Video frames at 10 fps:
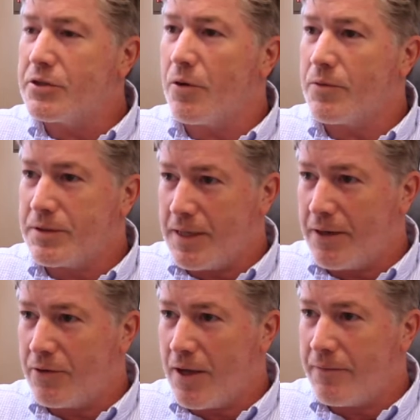start with
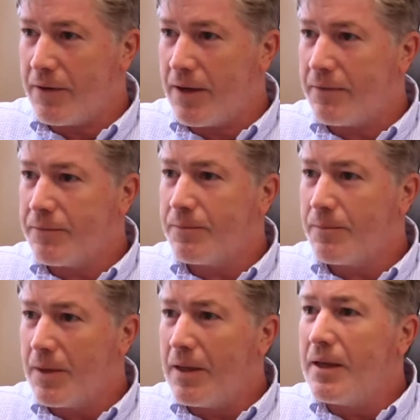standard IVF.
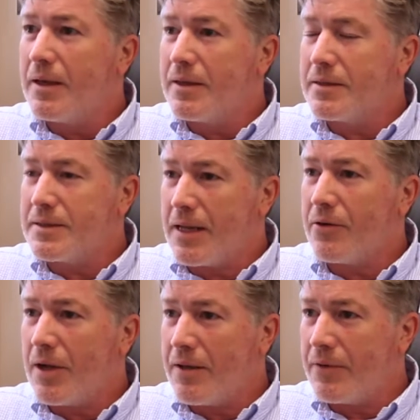
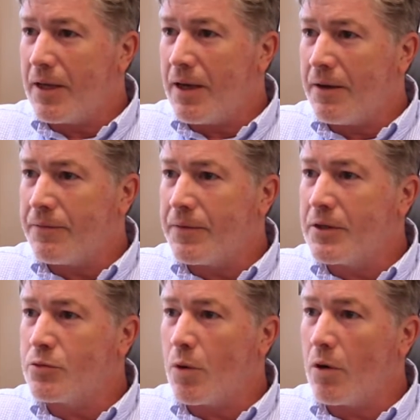Standard IVF
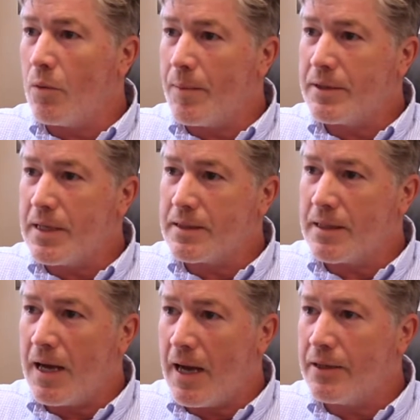is where a woman takes
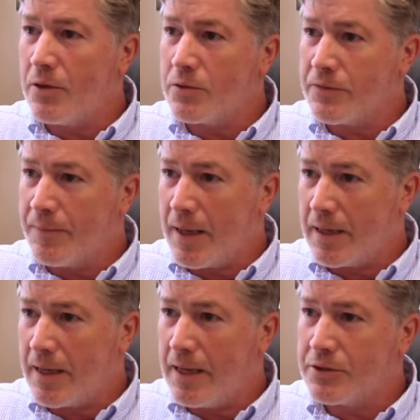a high dose of
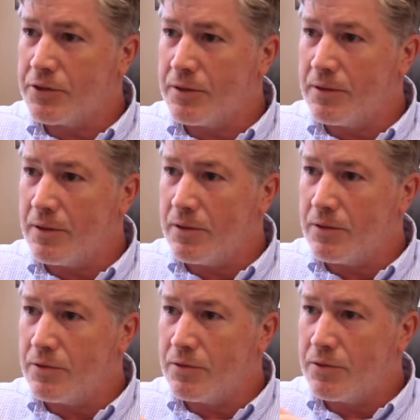medication
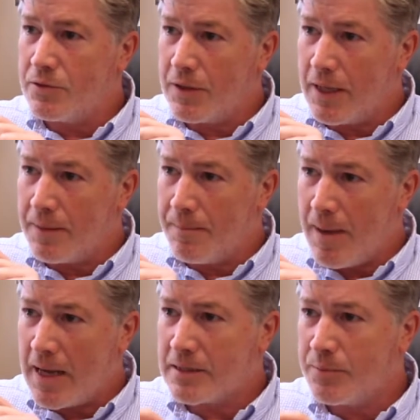to get a
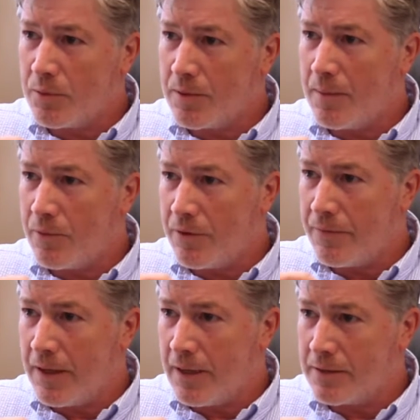maximal number
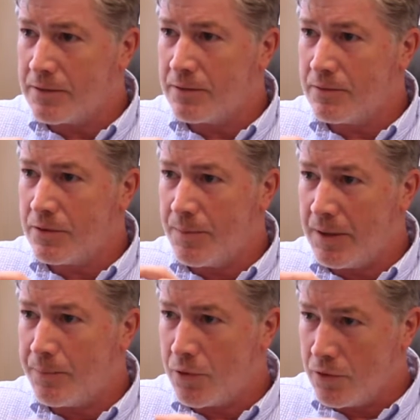of eggs to be
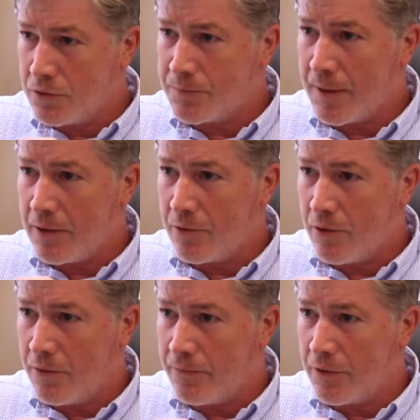produced by her
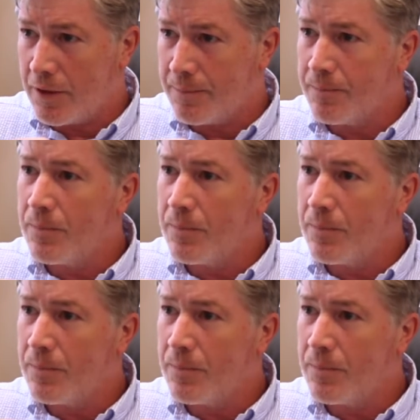ovary.